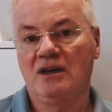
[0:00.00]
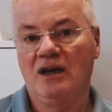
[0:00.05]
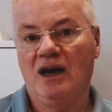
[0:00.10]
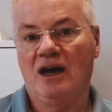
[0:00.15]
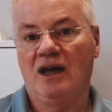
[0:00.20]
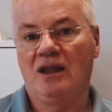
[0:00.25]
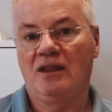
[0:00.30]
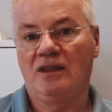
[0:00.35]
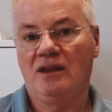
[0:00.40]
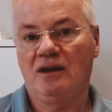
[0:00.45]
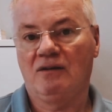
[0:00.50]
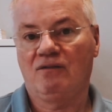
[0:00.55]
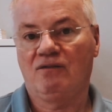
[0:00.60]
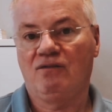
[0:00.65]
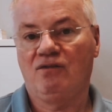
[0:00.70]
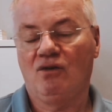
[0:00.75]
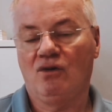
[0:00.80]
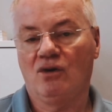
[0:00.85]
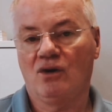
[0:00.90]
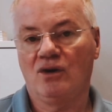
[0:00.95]
and
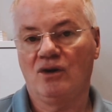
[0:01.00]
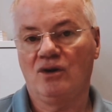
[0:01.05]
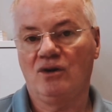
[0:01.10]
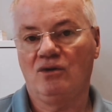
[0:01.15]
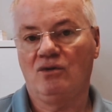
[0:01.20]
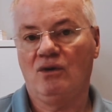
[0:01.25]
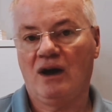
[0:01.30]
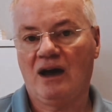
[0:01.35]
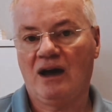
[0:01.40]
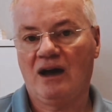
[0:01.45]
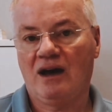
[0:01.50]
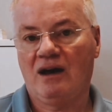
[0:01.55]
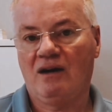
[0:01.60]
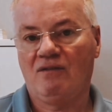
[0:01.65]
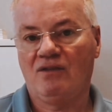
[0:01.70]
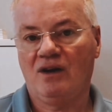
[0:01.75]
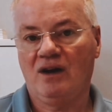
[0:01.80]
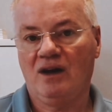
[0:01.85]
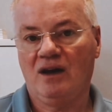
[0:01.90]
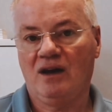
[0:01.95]
therefore you
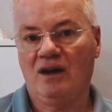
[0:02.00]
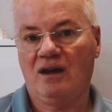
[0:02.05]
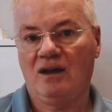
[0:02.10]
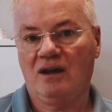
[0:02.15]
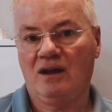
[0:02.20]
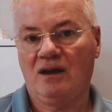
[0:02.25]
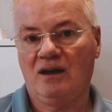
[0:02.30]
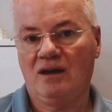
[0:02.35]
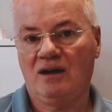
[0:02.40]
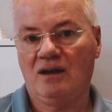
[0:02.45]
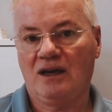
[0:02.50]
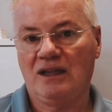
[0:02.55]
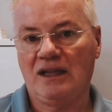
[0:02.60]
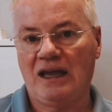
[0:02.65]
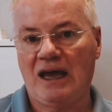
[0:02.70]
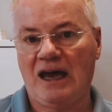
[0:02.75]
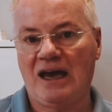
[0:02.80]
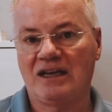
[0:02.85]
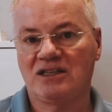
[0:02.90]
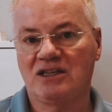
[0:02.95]
have an
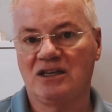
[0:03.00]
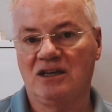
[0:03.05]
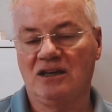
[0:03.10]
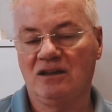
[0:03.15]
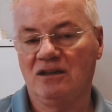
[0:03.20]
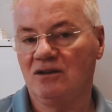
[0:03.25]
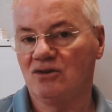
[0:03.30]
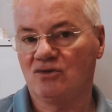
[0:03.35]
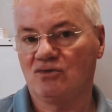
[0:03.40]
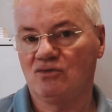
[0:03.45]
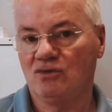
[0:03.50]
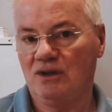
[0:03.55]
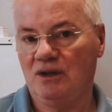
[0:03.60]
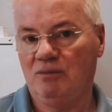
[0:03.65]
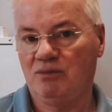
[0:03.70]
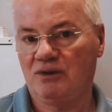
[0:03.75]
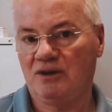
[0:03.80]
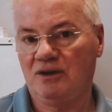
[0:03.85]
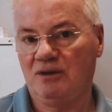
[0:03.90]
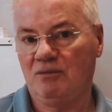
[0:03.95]
asset that's really
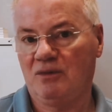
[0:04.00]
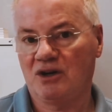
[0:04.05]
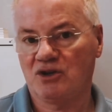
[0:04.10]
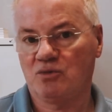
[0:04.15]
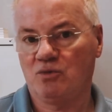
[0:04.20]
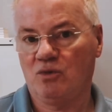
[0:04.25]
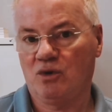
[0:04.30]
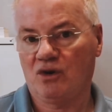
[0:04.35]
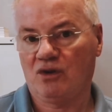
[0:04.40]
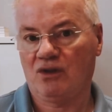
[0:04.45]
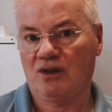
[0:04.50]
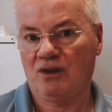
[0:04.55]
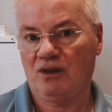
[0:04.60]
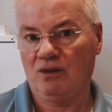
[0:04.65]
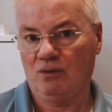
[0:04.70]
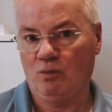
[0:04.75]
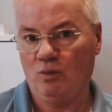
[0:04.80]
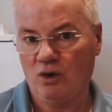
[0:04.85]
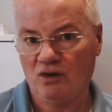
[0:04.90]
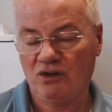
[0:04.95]
pretty much
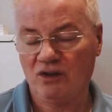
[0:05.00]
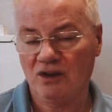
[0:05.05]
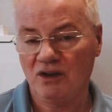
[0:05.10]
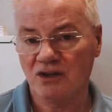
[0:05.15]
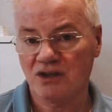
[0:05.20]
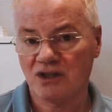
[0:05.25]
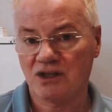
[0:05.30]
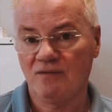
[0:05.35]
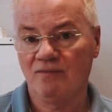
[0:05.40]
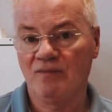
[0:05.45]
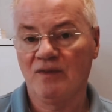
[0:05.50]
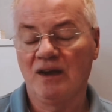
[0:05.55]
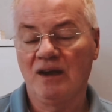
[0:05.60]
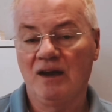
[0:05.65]
worthless,